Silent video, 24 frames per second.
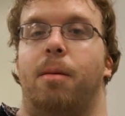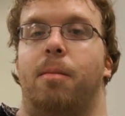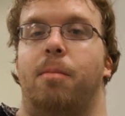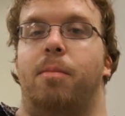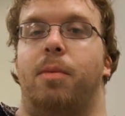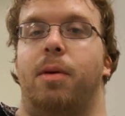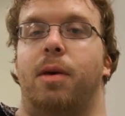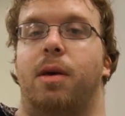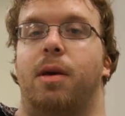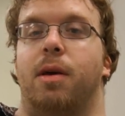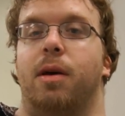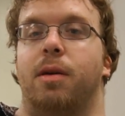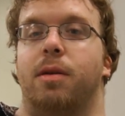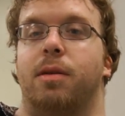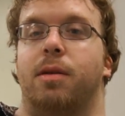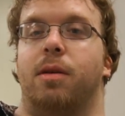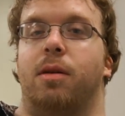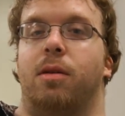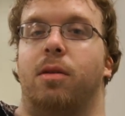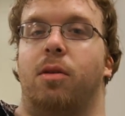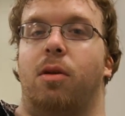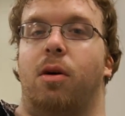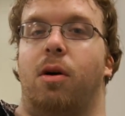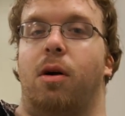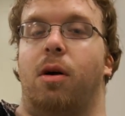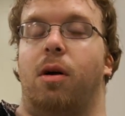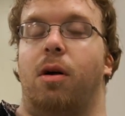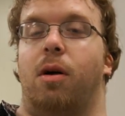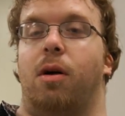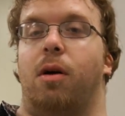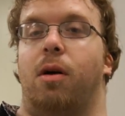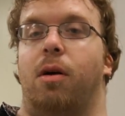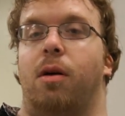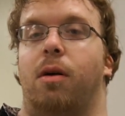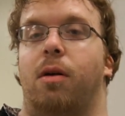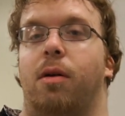Because the
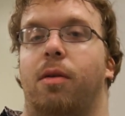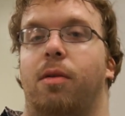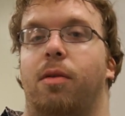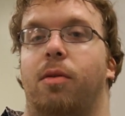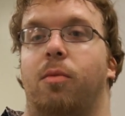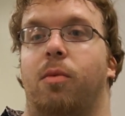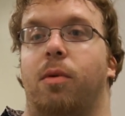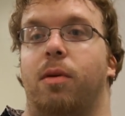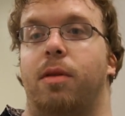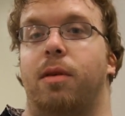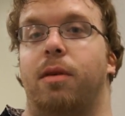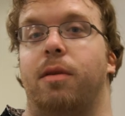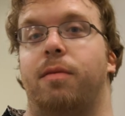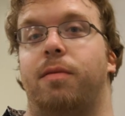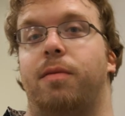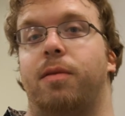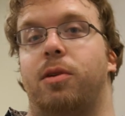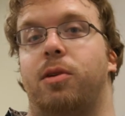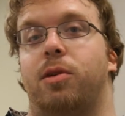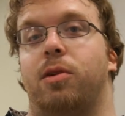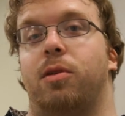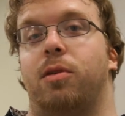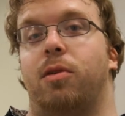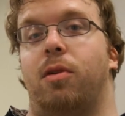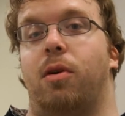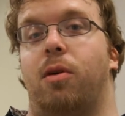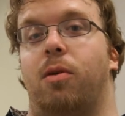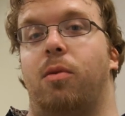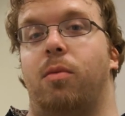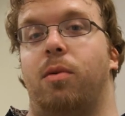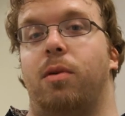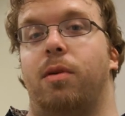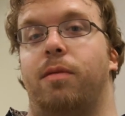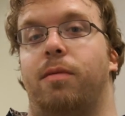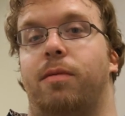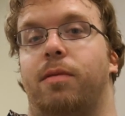law, what the official law
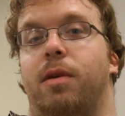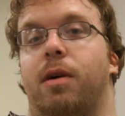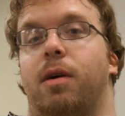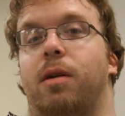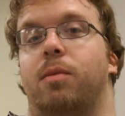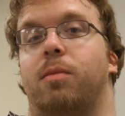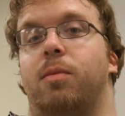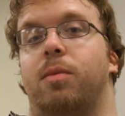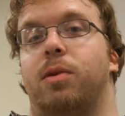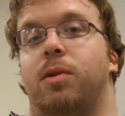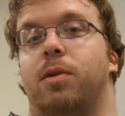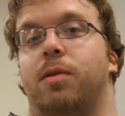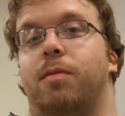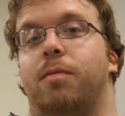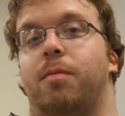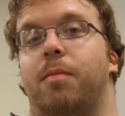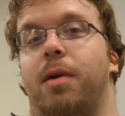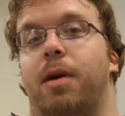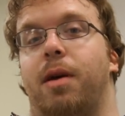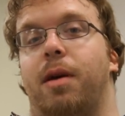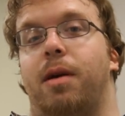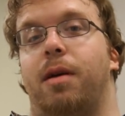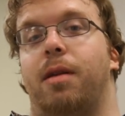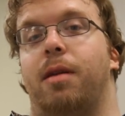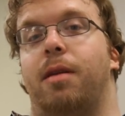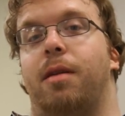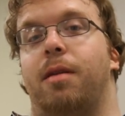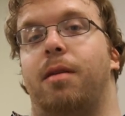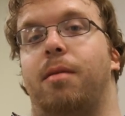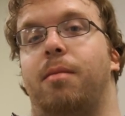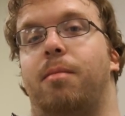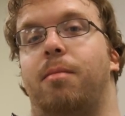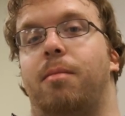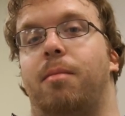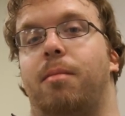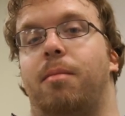would have done would have made
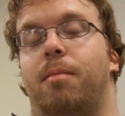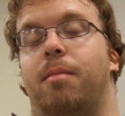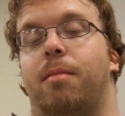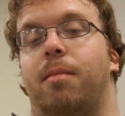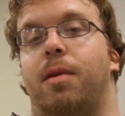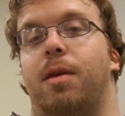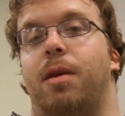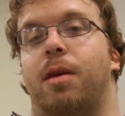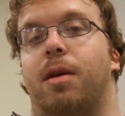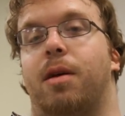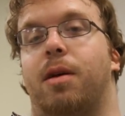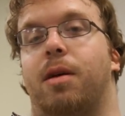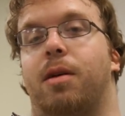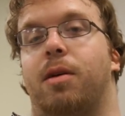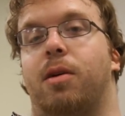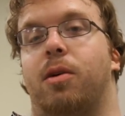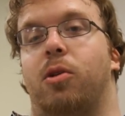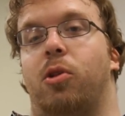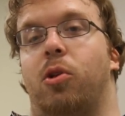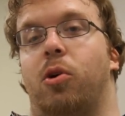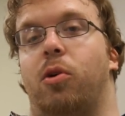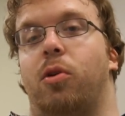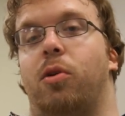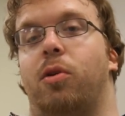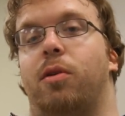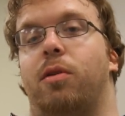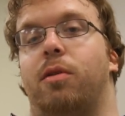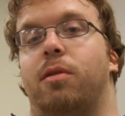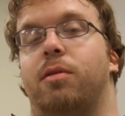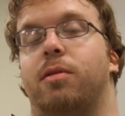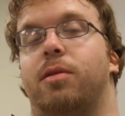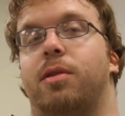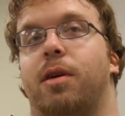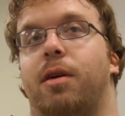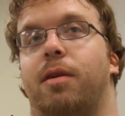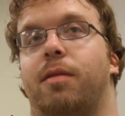cloning
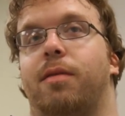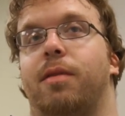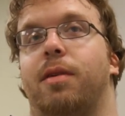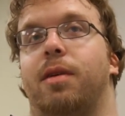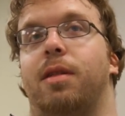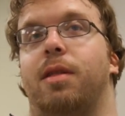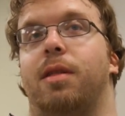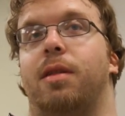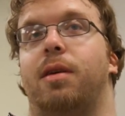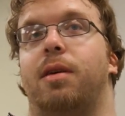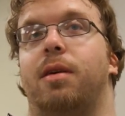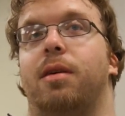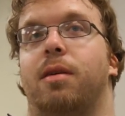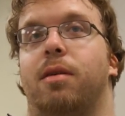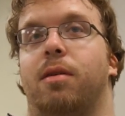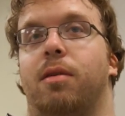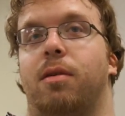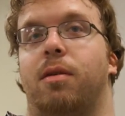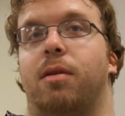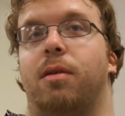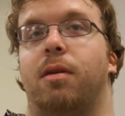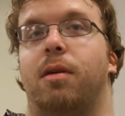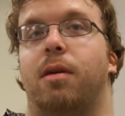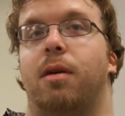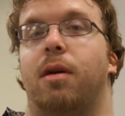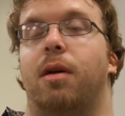yourself illegal,